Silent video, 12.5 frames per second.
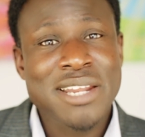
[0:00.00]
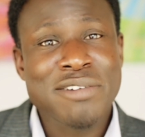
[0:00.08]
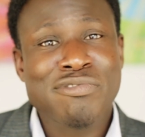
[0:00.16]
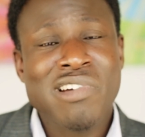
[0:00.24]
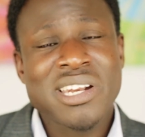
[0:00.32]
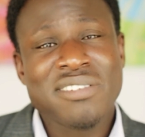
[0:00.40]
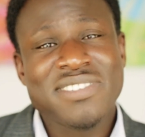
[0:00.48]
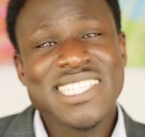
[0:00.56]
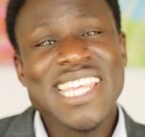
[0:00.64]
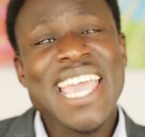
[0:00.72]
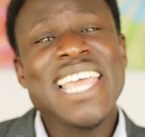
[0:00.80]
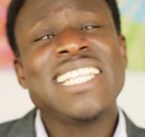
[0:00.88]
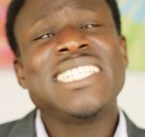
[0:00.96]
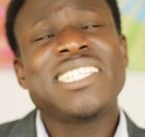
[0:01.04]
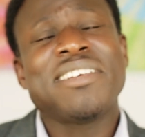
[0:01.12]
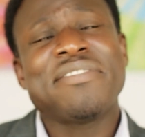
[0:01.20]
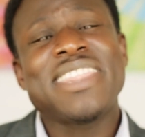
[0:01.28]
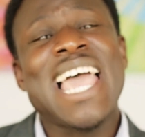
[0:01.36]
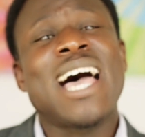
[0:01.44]
in front of tens
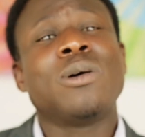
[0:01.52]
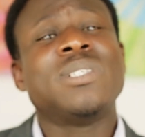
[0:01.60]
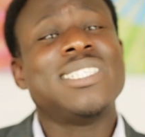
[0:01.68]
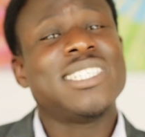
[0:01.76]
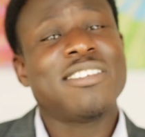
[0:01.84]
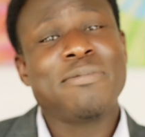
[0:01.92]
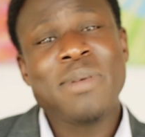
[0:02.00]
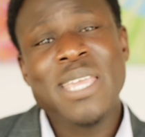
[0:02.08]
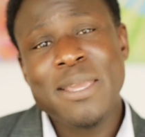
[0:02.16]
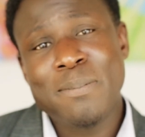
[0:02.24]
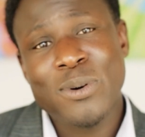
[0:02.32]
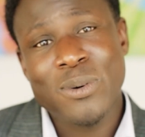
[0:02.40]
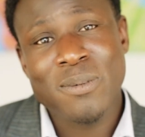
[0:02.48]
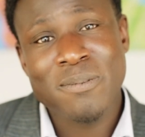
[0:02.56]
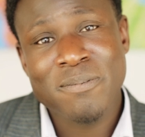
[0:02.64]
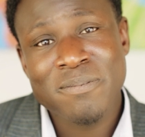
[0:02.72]
of thousands of people.